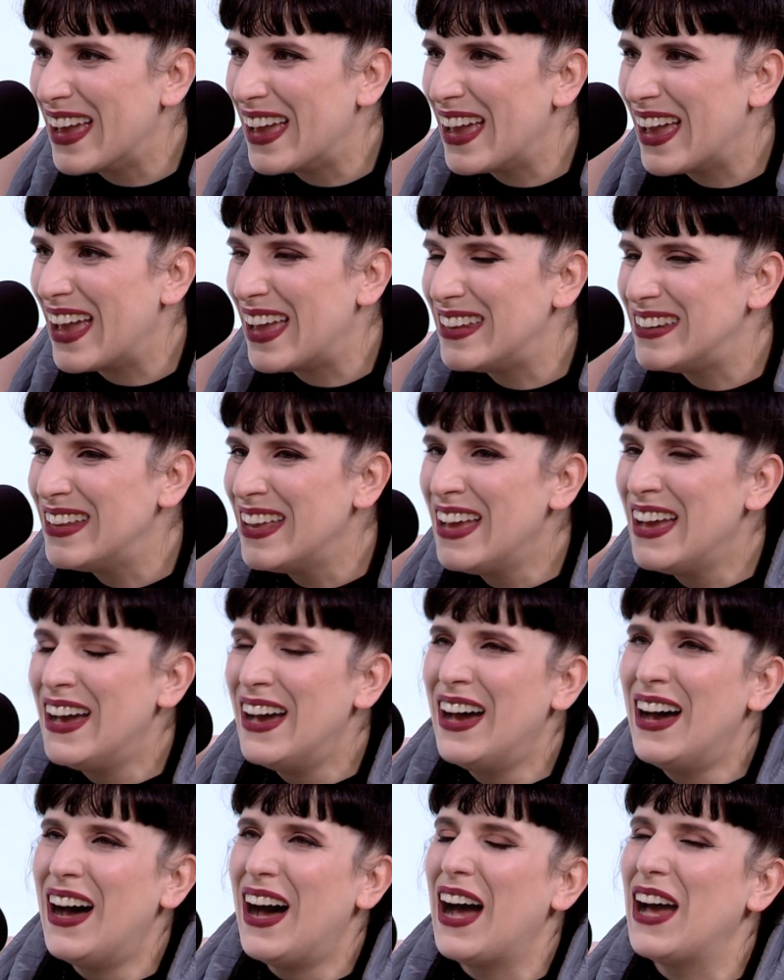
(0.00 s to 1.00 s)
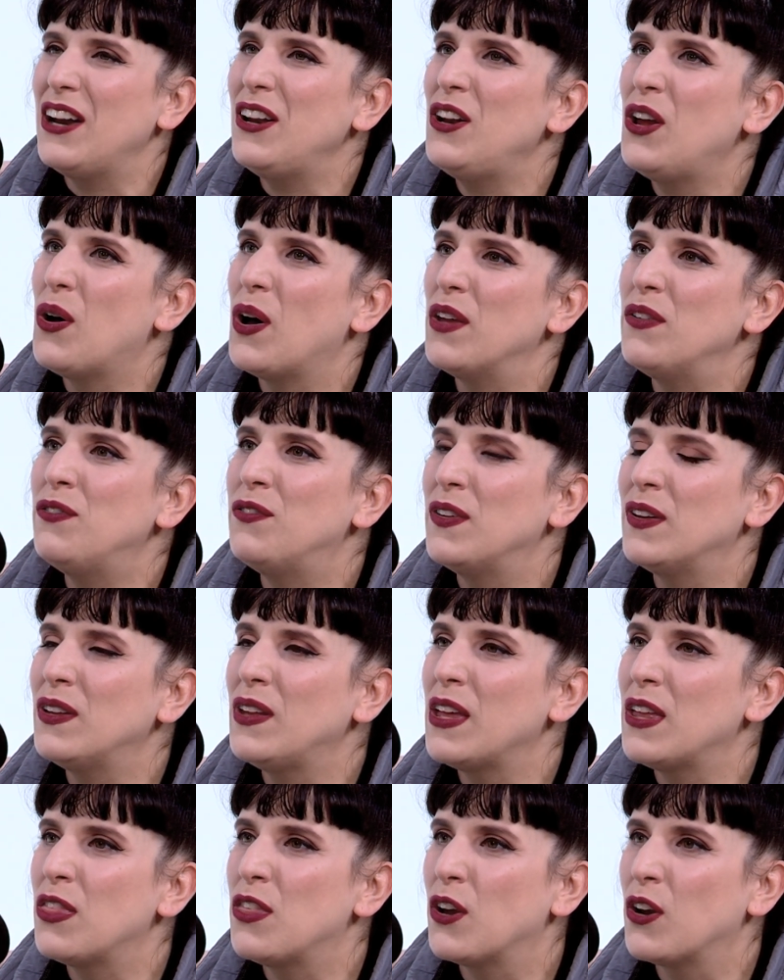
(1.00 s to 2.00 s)
And I don't know, I feel
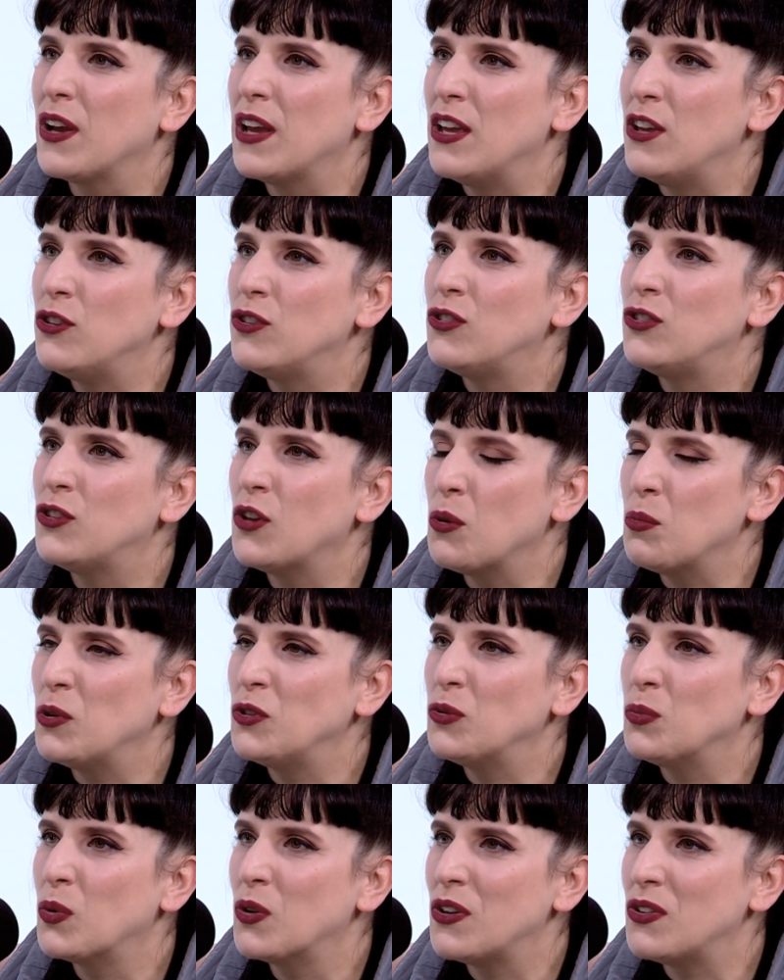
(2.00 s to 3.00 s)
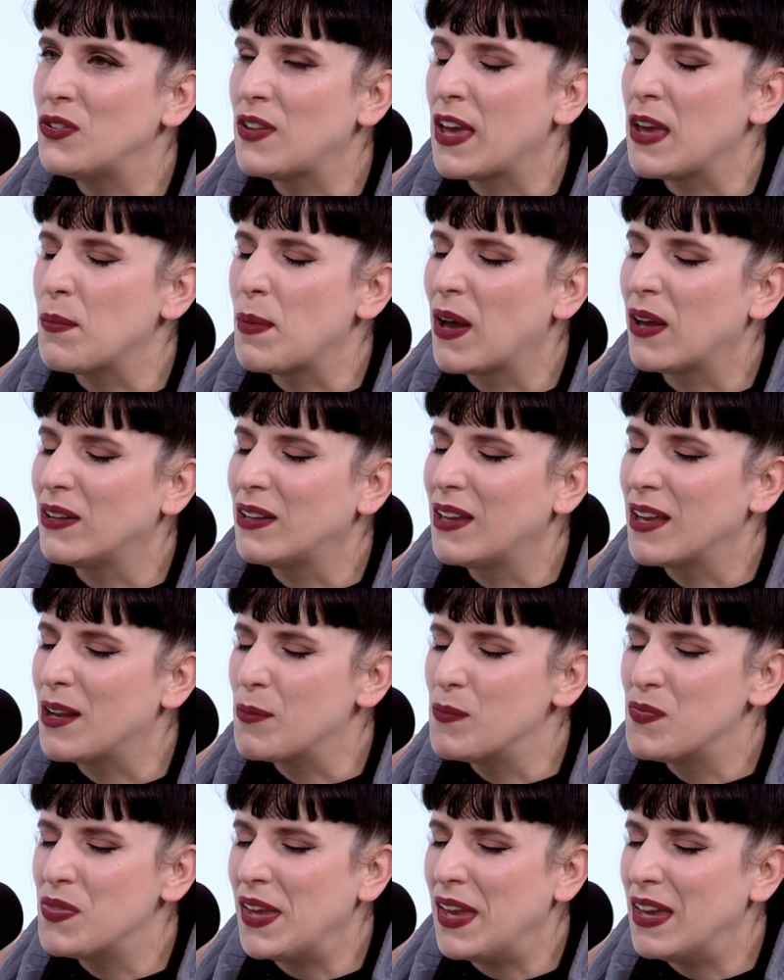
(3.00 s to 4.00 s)
like there is so much more to say about like
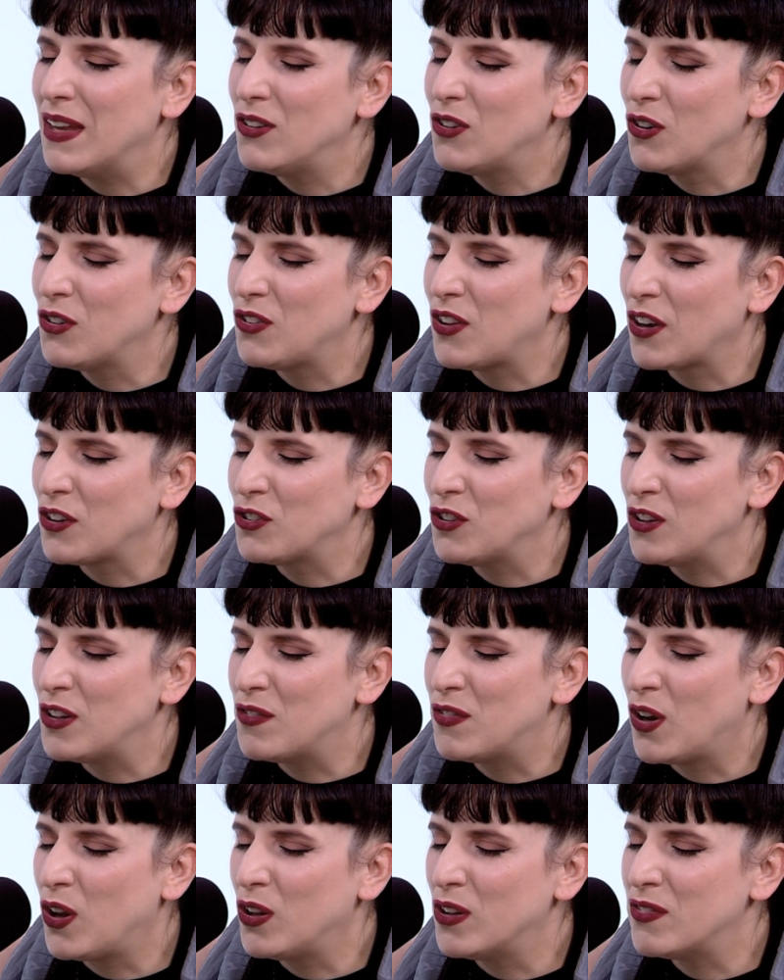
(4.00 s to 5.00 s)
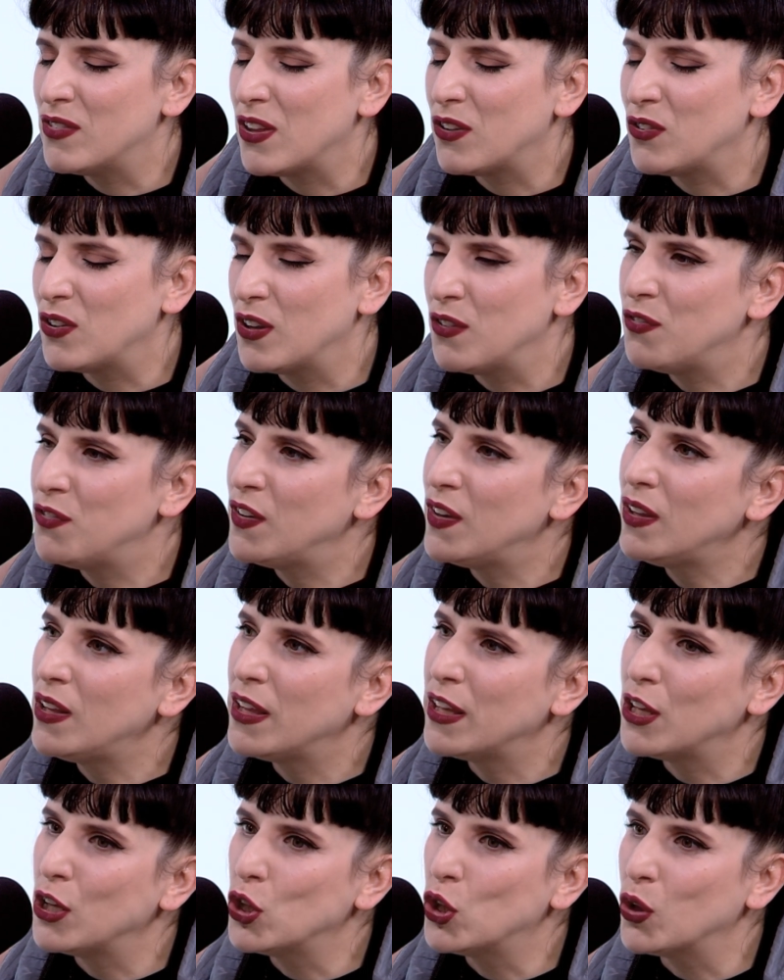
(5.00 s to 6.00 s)
the intersection of all of this. And I feel
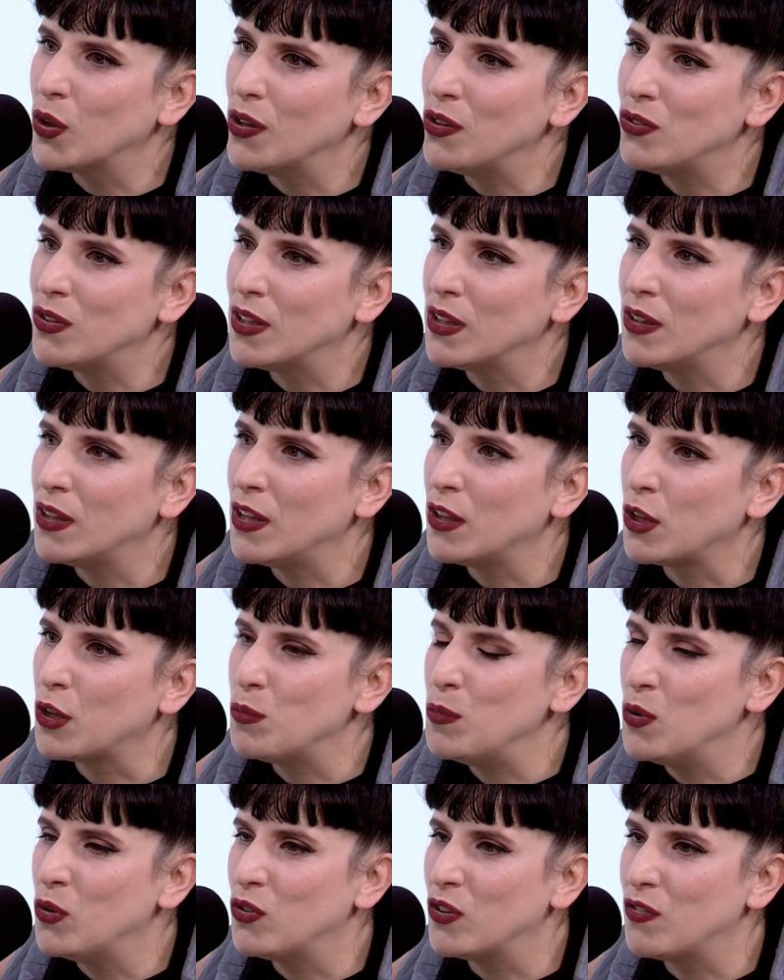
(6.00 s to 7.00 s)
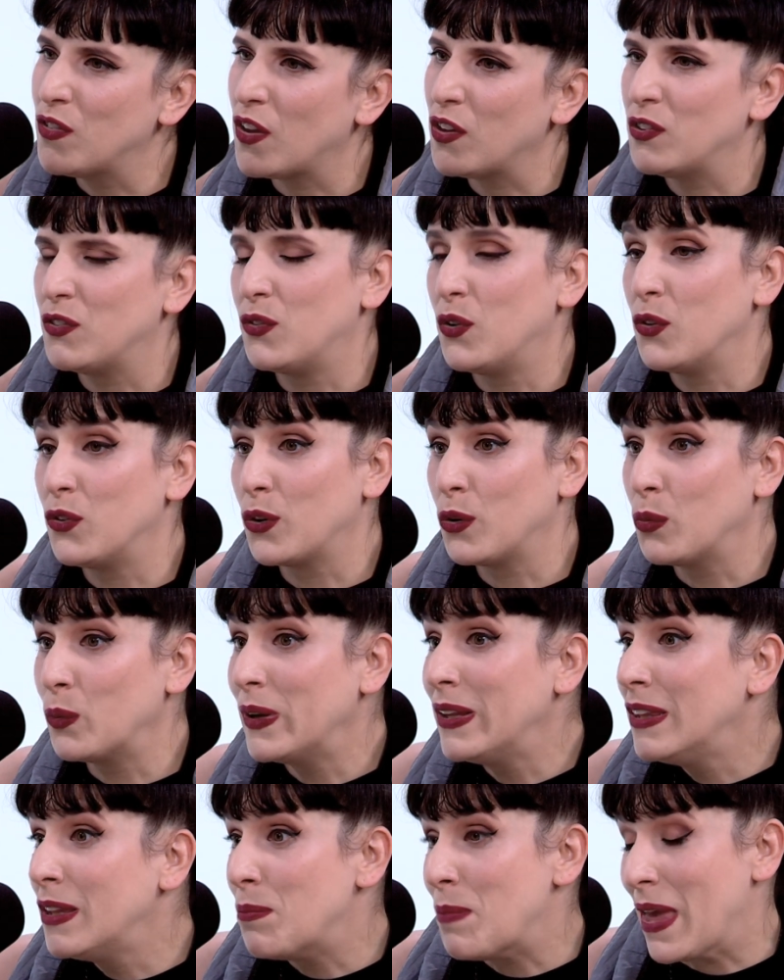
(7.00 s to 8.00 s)
like increasingly like music festivals are
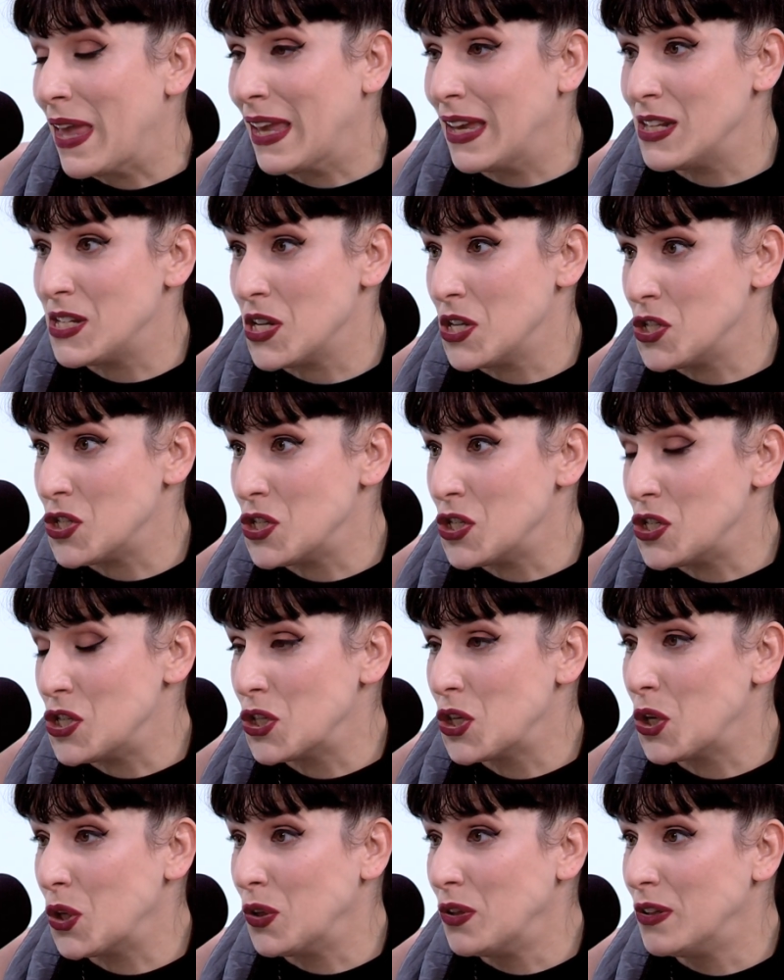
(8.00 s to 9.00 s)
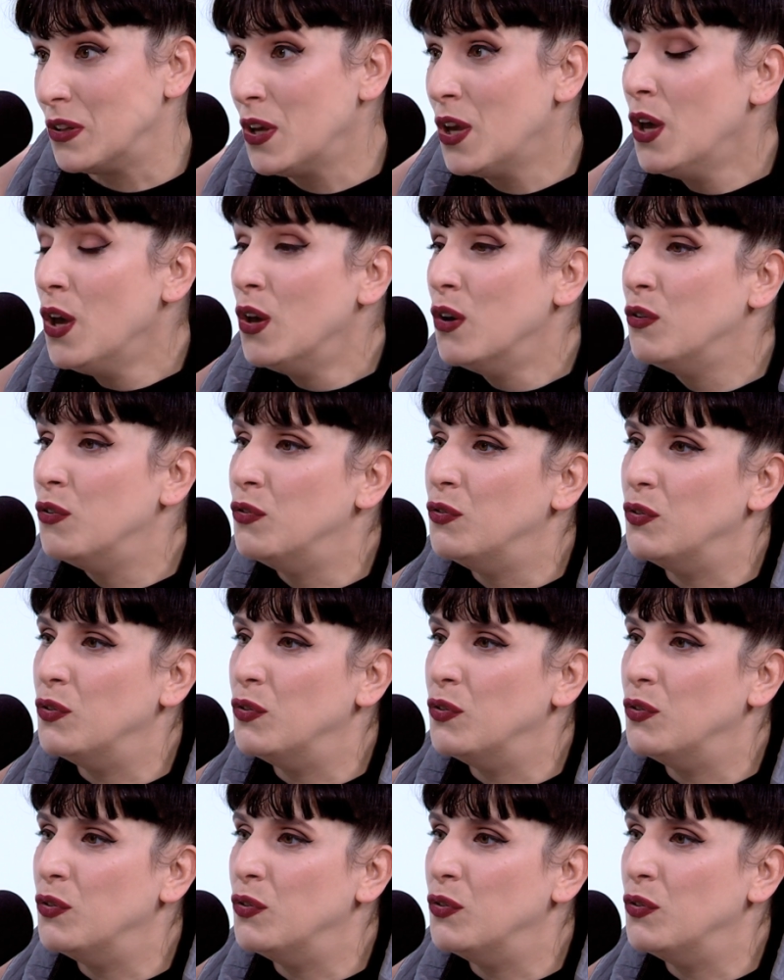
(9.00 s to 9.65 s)
really paying attention to good food.